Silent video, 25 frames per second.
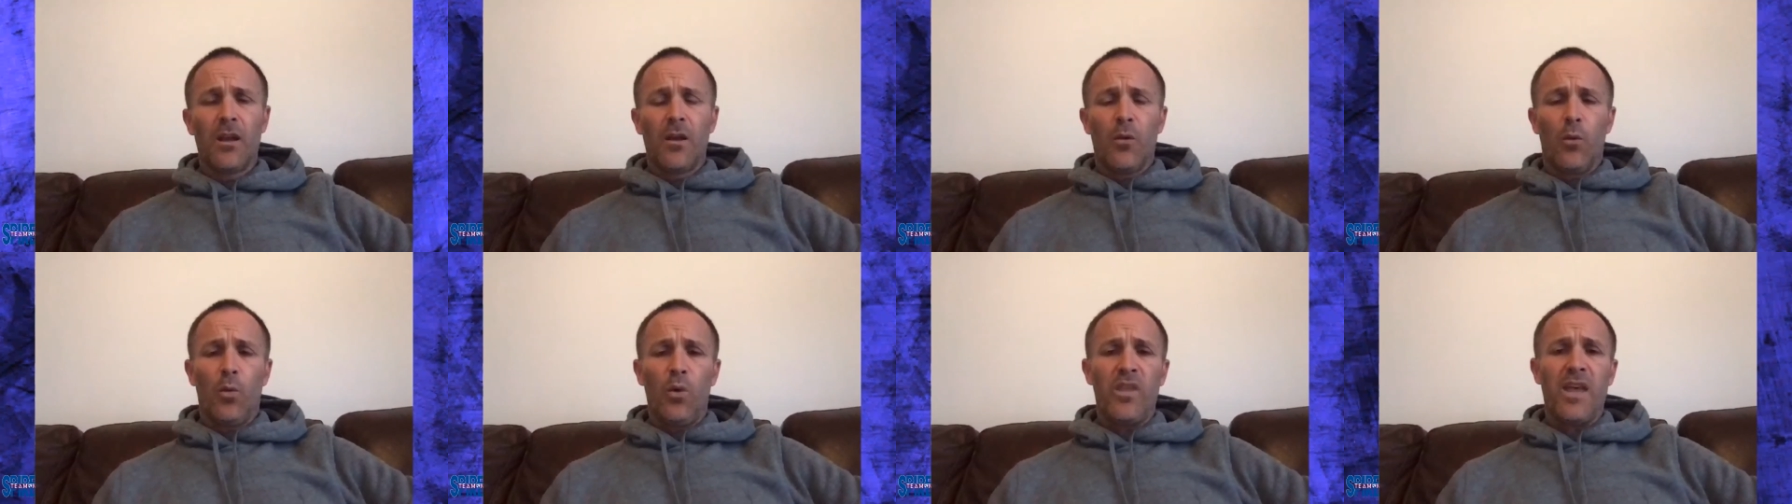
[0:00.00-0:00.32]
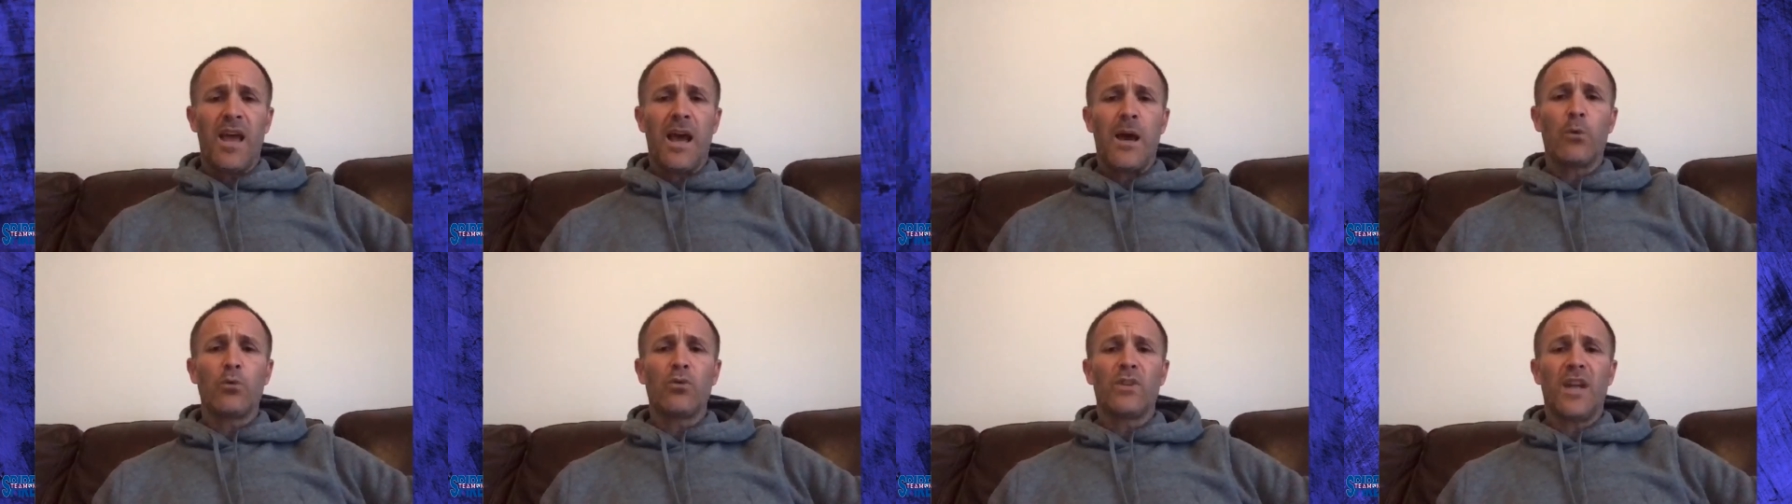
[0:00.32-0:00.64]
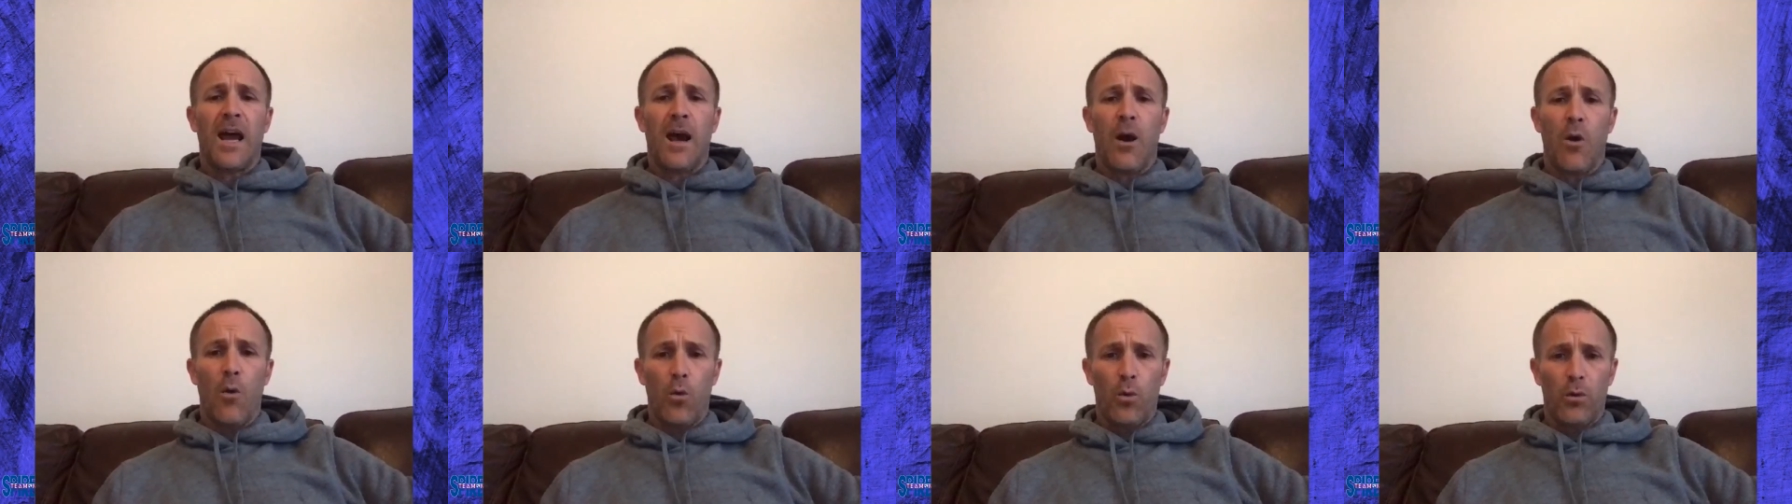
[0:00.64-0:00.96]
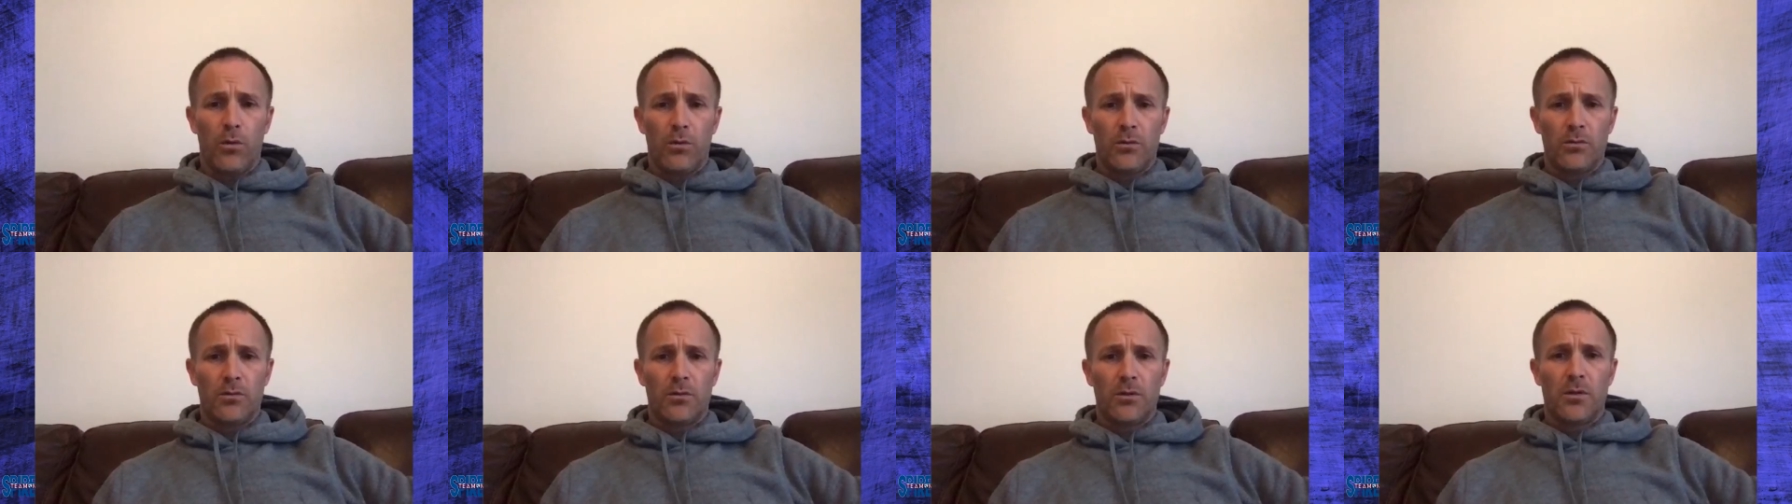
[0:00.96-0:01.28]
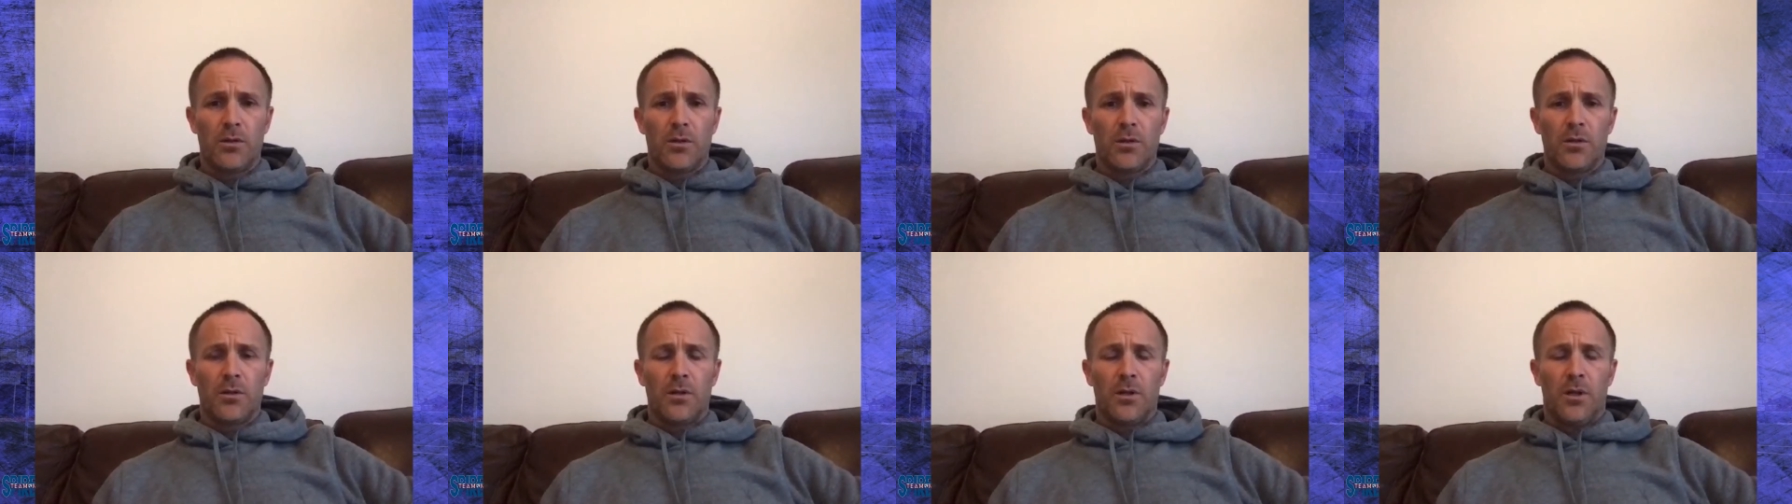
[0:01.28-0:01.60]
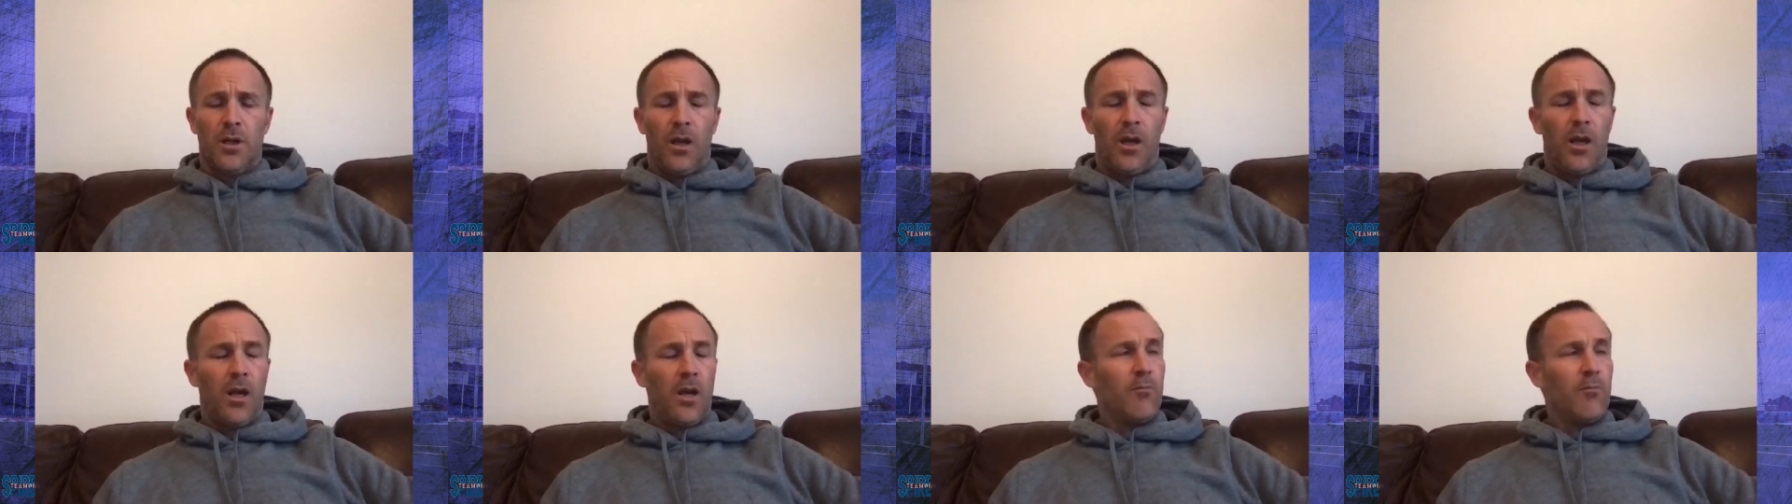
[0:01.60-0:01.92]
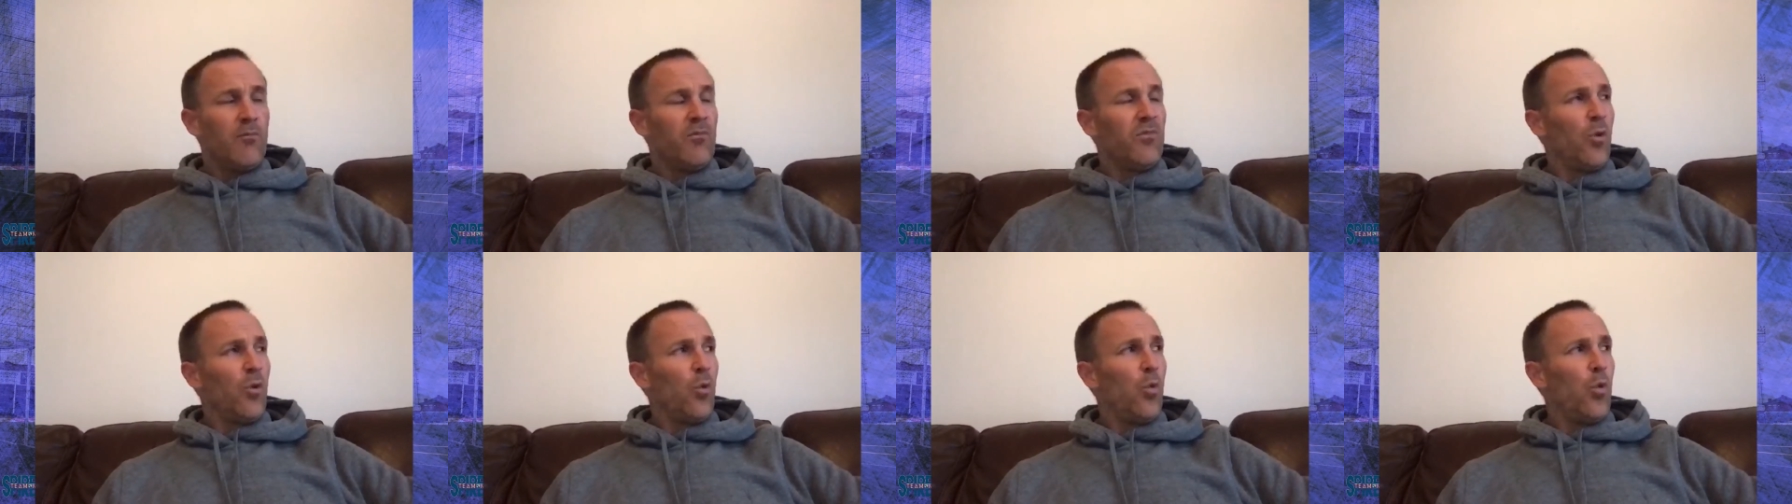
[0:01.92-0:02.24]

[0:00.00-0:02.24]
Without doubt, the